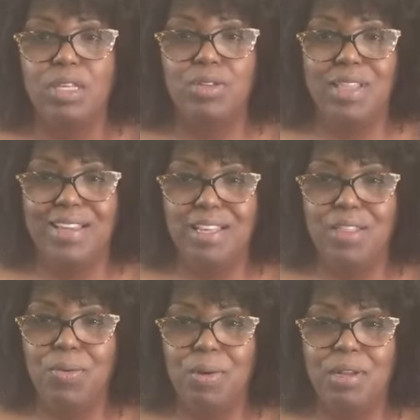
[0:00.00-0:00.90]
so that
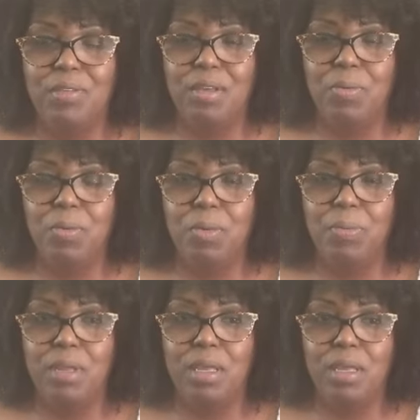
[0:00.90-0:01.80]
neither one of them will
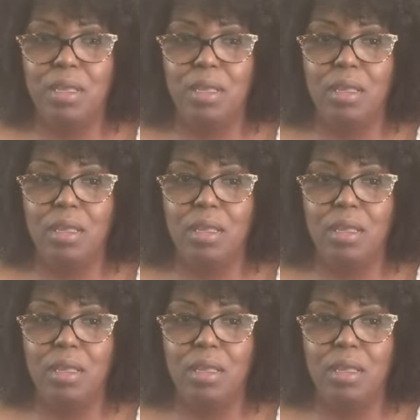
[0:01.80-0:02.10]
be